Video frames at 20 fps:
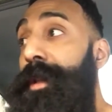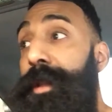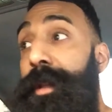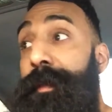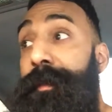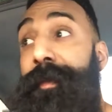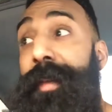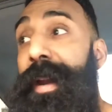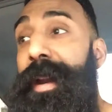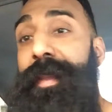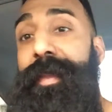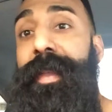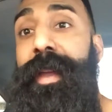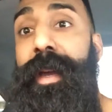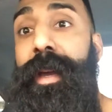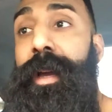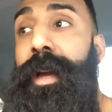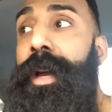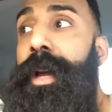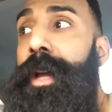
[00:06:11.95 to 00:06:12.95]
If
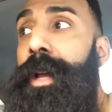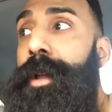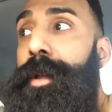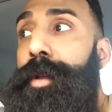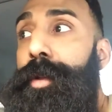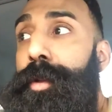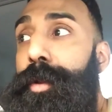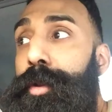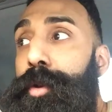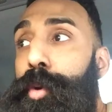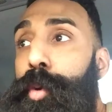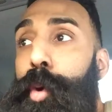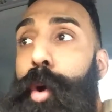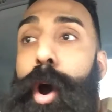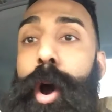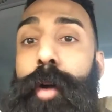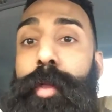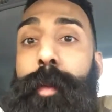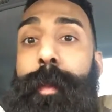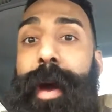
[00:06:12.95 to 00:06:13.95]
anything, you
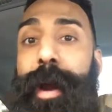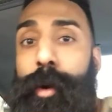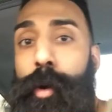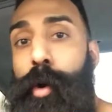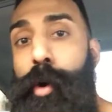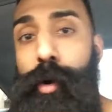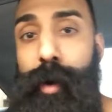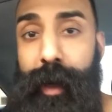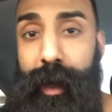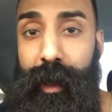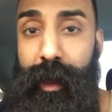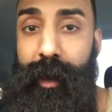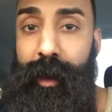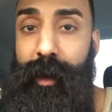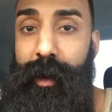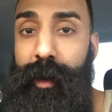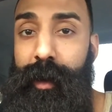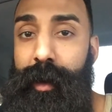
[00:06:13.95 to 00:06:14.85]
are the minority